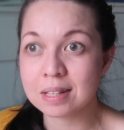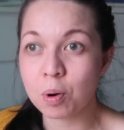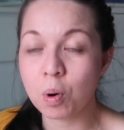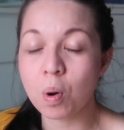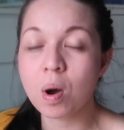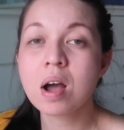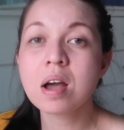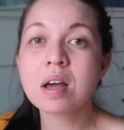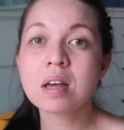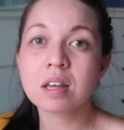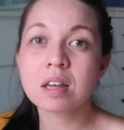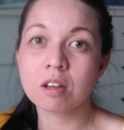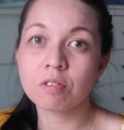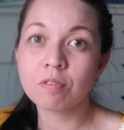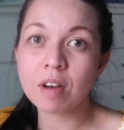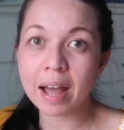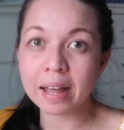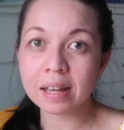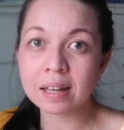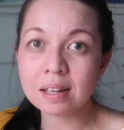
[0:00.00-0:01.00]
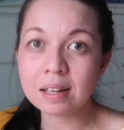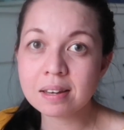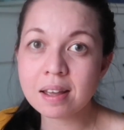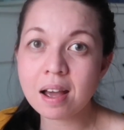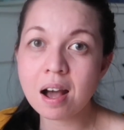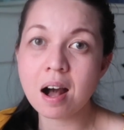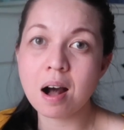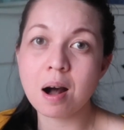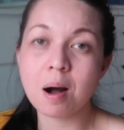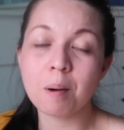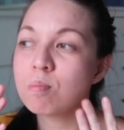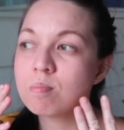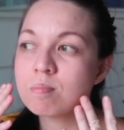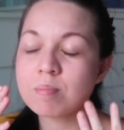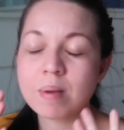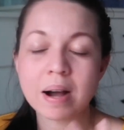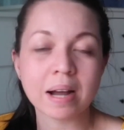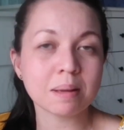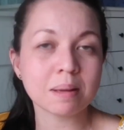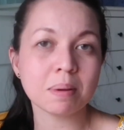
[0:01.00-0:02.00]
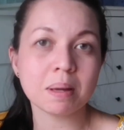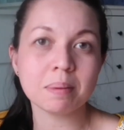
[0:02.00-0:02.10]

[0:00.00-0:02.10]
So if I can help my